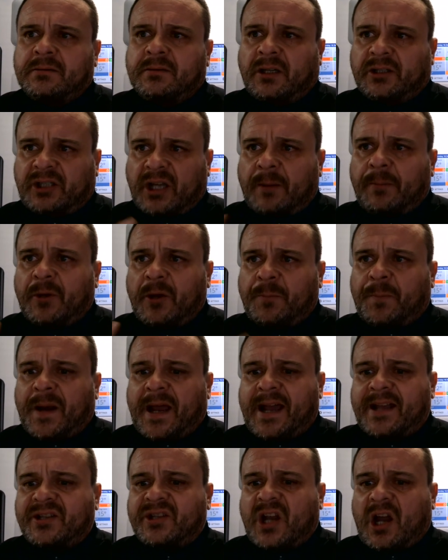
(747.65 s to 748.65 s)
A W
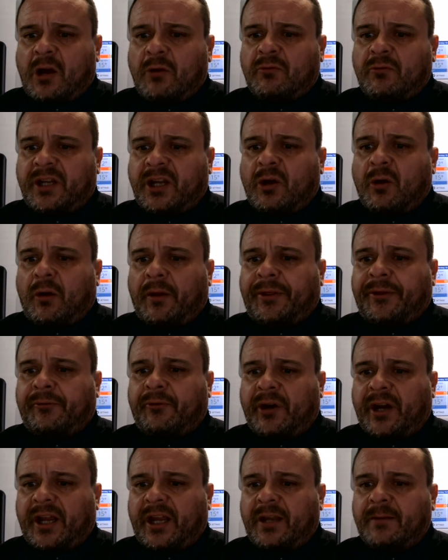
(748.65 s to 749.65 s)
plan's only got
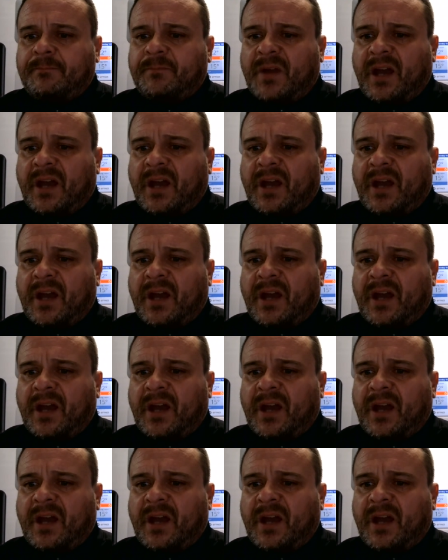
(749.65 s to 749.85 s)
three.